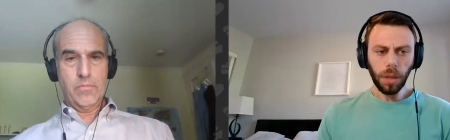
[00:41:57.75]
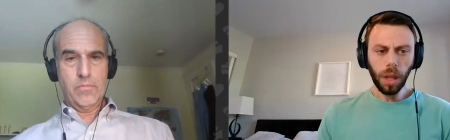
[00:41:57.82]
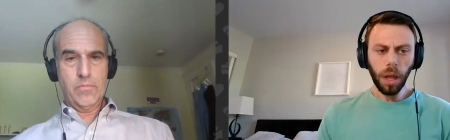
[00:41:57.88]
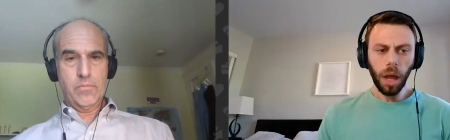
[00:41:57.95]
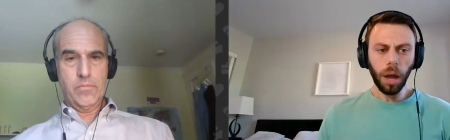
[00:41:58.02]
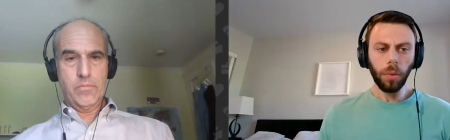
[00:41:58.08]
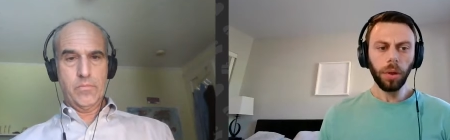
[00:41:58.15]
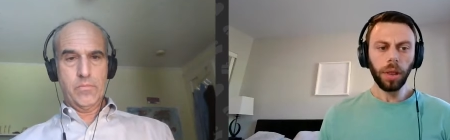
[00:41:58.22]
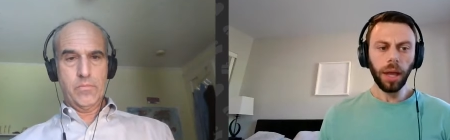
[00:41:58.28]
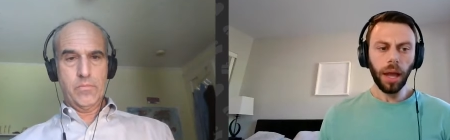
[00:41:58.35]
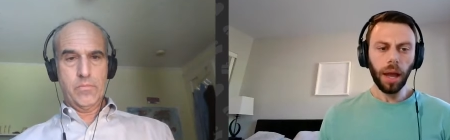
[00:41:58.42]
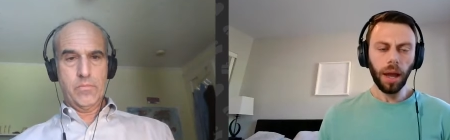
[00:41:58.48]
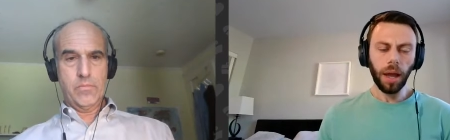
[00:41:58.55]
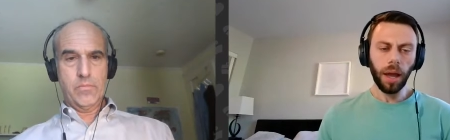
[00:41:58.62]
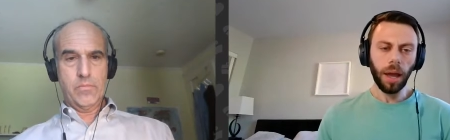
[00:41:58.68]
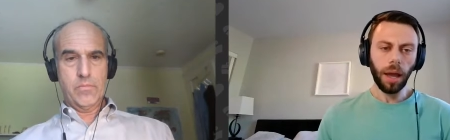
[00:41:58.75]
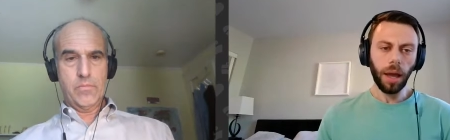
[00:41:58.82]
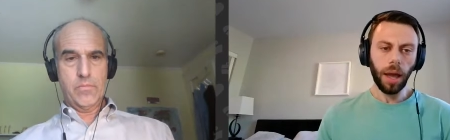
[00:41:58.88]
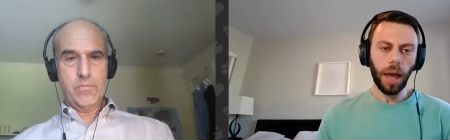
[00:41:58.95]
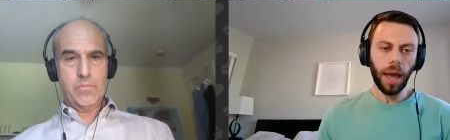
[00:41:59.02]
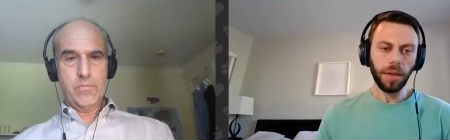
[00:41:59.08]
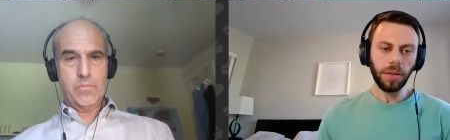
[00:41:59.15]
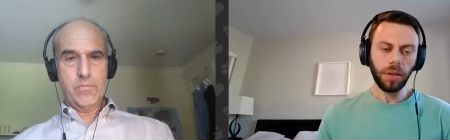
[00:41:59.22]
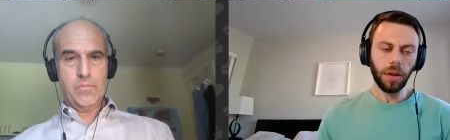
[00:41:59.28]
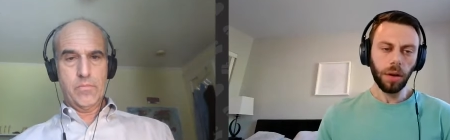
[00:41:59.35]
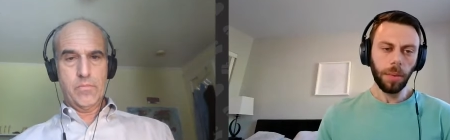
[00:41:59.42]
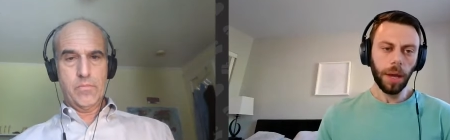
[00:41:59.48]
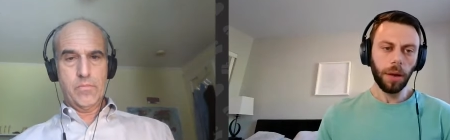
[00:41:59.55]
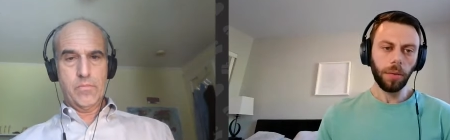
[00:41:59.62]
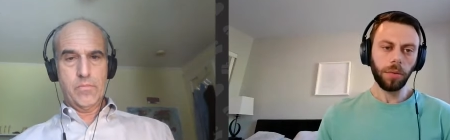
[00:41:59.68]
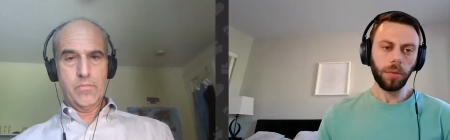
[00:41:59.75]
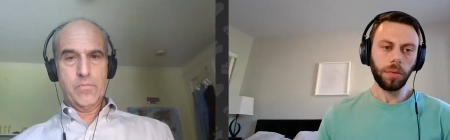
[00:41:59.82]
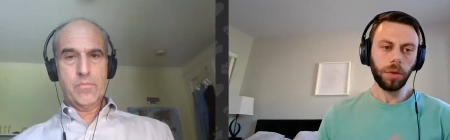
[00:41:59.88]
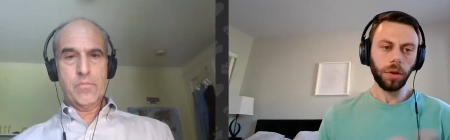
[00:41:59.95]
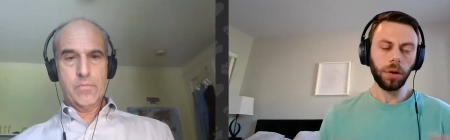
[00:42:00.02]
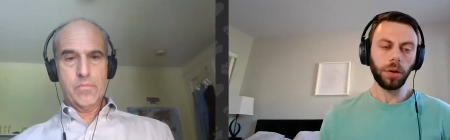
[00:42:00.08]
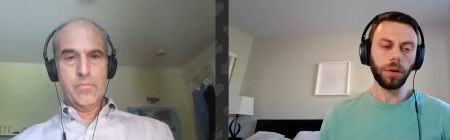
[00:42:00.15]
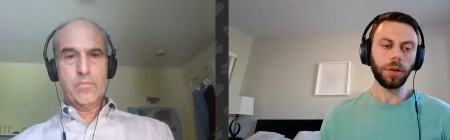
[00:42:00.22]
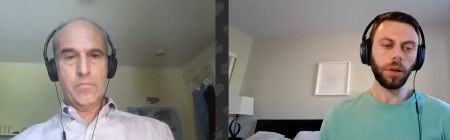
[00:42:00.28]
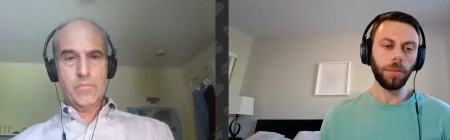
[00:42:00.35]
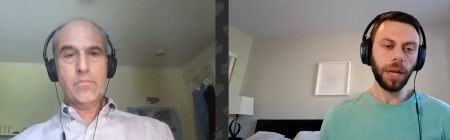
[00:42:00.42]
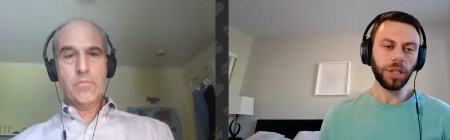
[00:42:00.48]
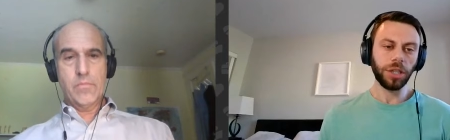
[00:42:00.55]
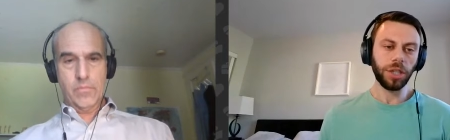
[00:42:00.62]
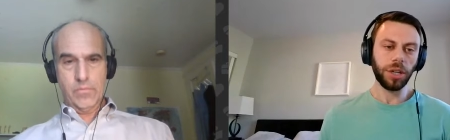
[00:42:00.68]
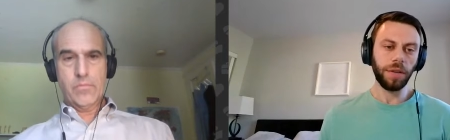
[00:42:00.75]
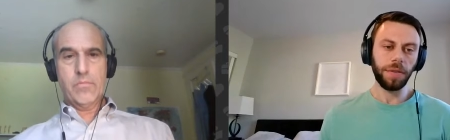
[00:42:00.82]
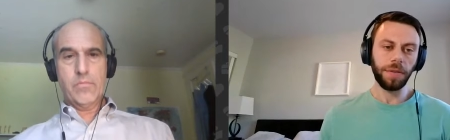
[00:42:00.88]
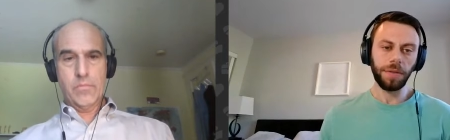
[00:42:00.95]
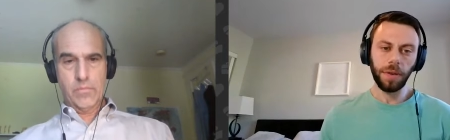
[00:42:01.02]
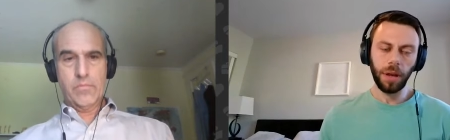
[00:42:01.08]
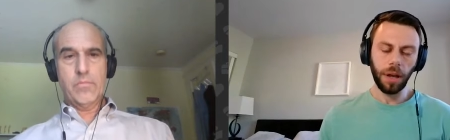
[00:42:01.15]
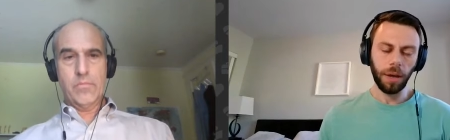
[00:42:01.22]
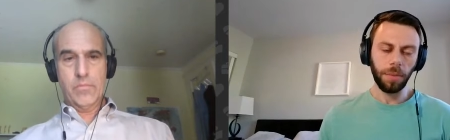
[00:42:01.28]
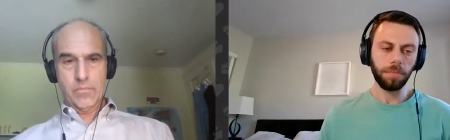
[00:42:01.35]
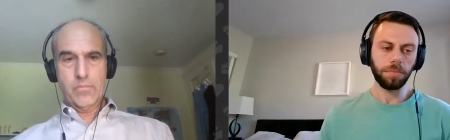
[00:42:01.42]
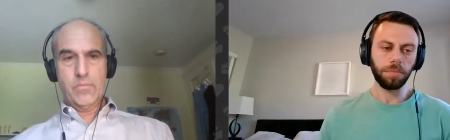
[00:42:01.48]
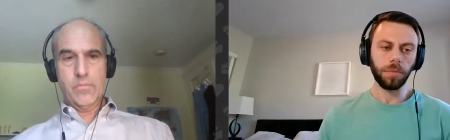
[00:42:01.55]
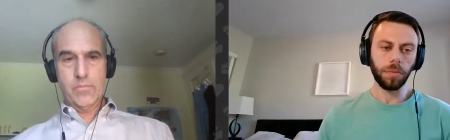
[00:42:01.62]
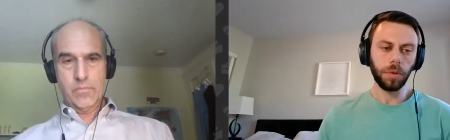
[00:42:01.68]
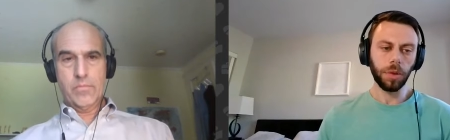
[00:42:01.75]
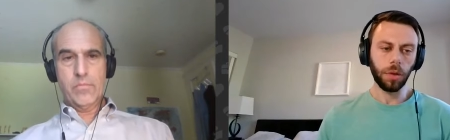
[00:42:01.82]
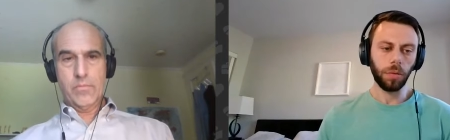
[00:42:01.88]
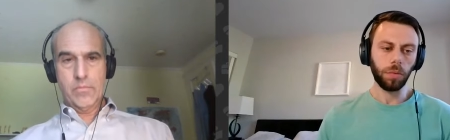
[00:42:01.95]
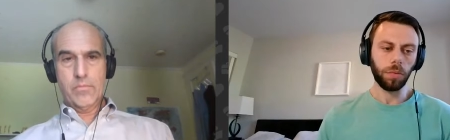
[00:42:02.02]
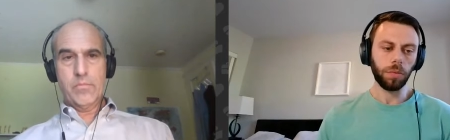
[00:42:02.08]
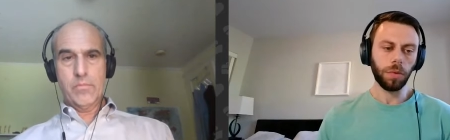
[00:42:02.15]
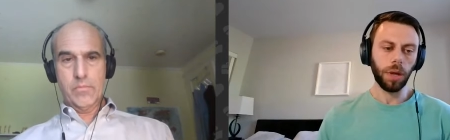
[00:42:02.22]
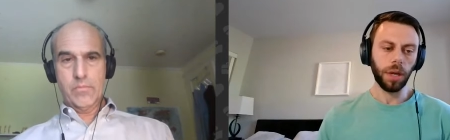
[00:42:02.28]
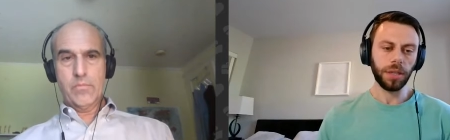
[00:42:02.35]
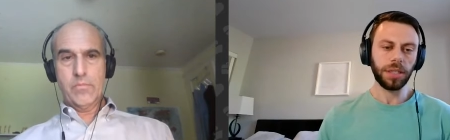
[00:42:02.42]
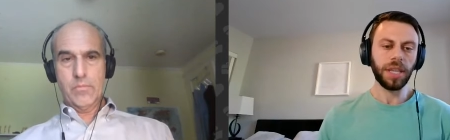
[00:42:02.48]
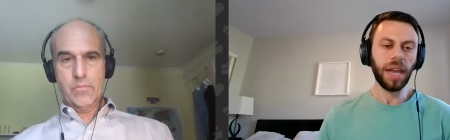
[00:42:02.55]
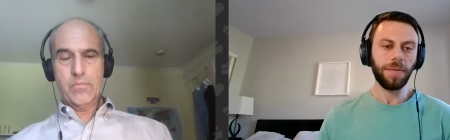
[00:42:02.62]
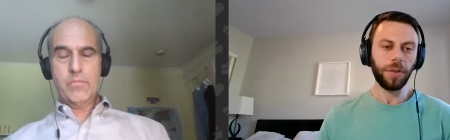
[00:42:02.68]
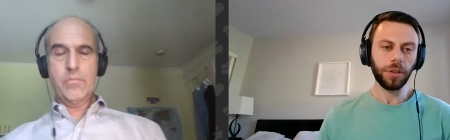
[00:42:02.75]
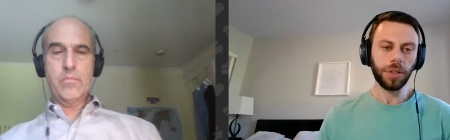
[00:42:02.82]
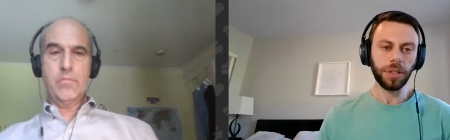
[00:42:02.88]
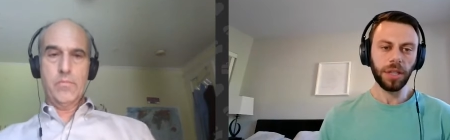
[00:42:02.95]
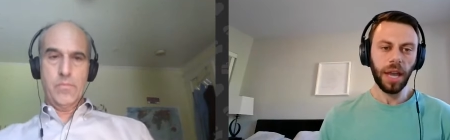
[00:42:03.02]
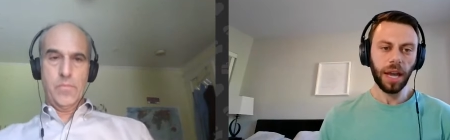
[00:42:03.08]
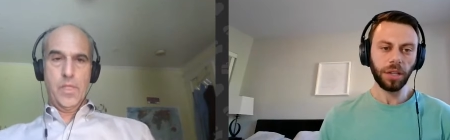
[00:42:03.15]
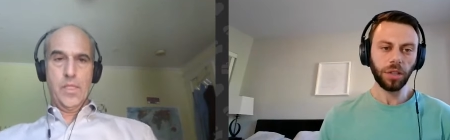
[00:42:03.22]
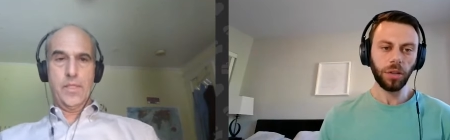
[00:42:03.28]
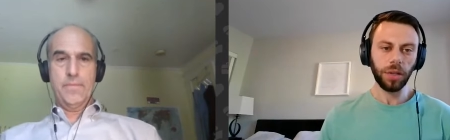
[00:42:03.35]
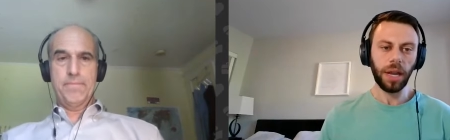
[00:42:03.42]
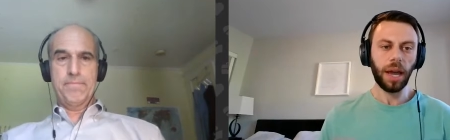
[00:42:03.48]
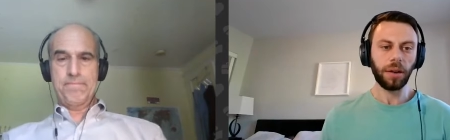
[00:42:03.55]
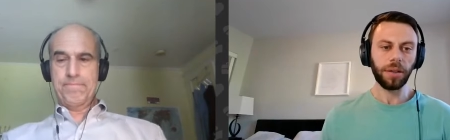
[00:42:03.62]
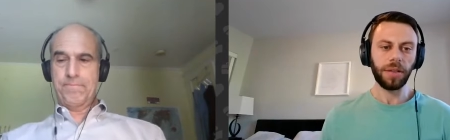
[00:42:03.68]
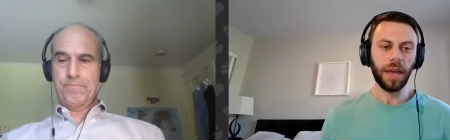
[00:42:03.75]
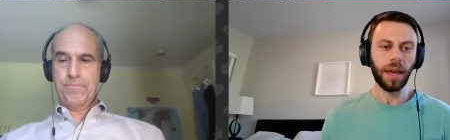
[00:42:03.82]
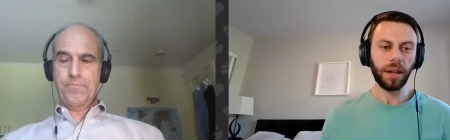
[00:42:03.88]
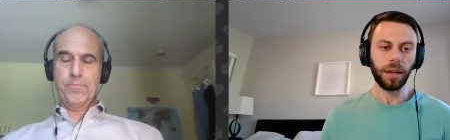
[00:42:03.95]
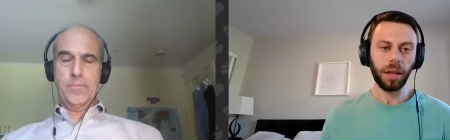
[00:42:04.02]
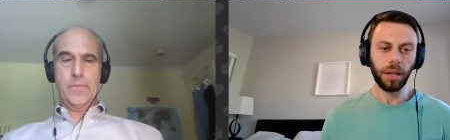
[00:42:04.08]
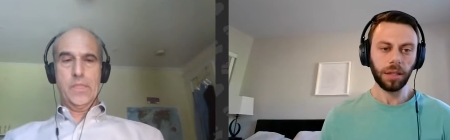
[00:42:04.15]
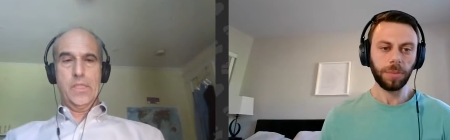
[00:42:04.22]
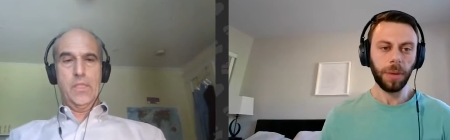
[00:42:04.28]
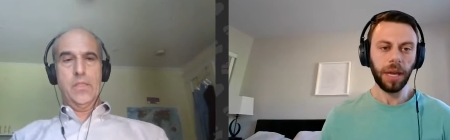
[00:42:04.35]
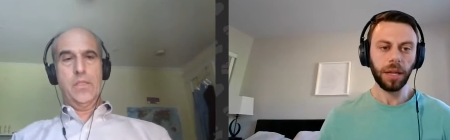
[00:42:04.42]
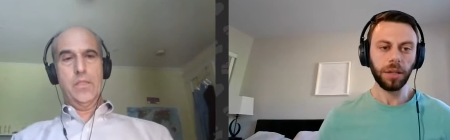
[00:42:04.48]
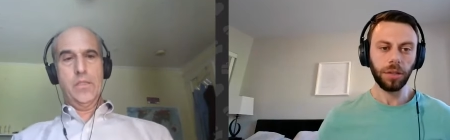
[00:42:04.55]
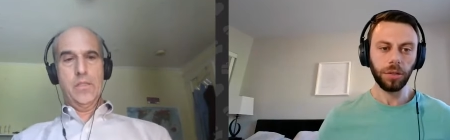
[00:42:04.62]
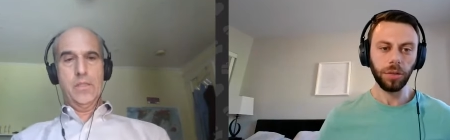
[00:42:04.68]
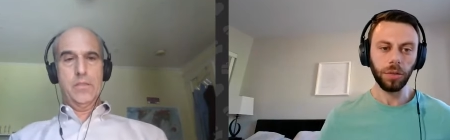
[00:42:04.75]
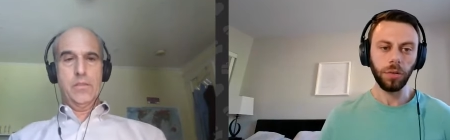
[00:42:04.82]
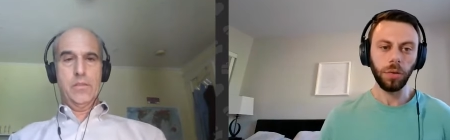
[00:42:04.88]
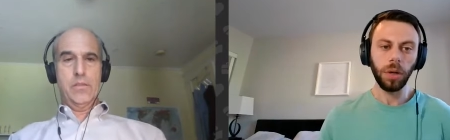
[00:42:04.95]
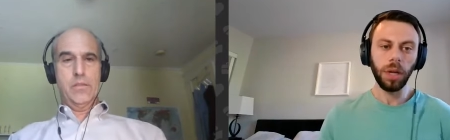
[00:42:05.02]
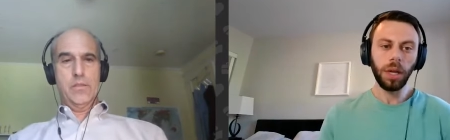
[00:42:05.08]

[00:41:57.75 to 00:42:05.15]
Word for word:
Speaker 1: uh, really uh, asking about your your mention of um, you know uh, state versus national, and how does that expand to